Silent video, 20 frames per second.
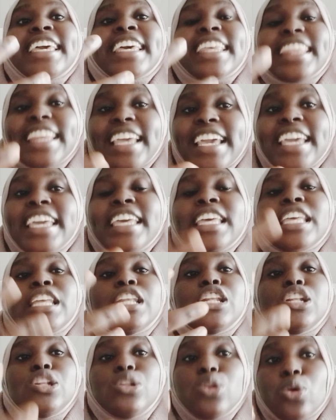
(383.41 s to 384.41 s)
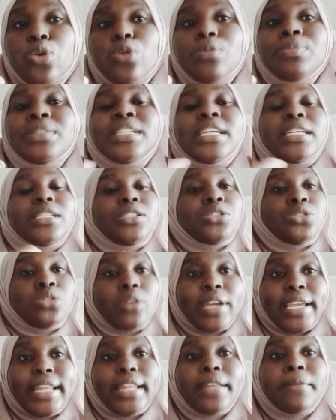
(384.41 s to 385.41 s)
clay, loam
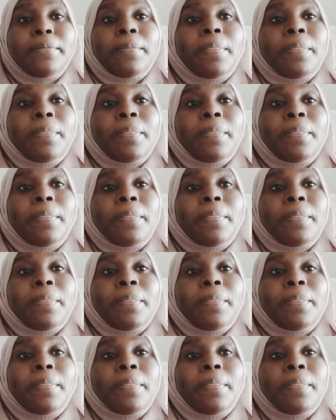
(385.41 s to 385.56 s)
soil.